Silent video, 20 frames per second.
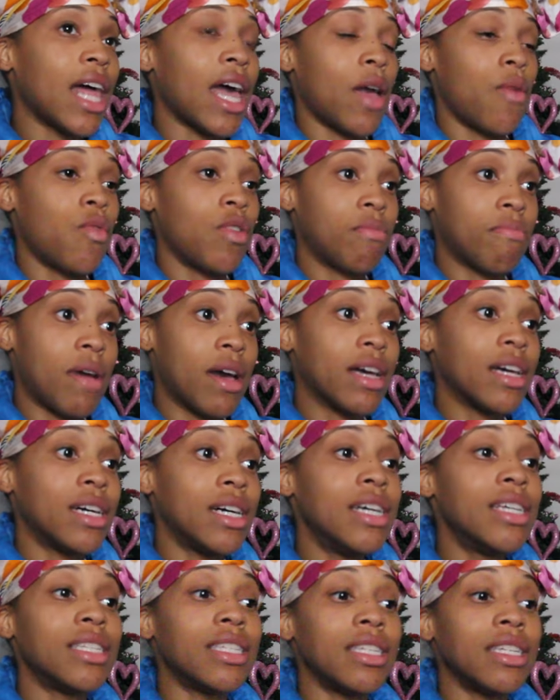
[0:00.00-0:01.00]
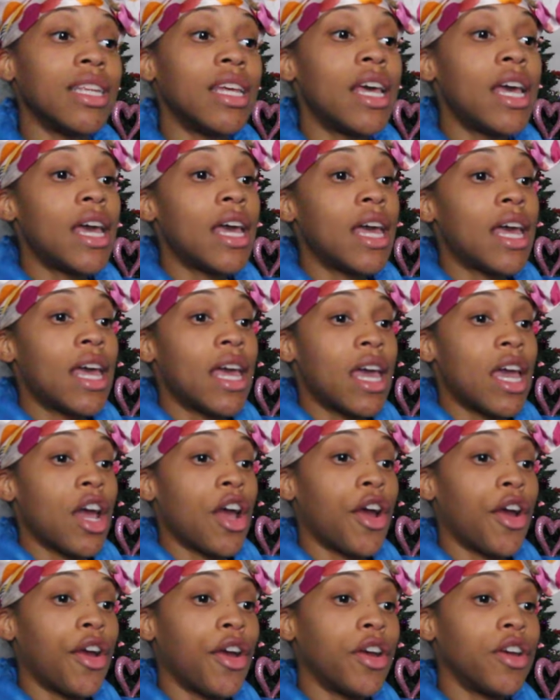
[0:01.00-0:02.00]
like with my cousin
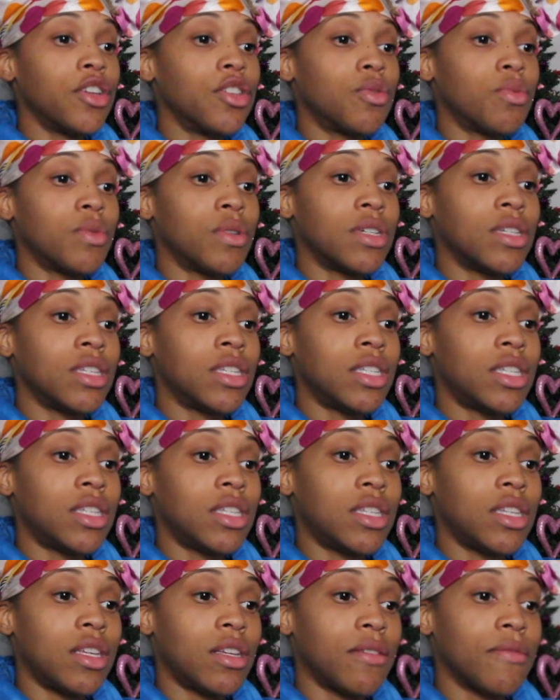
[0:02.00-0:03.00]
hers was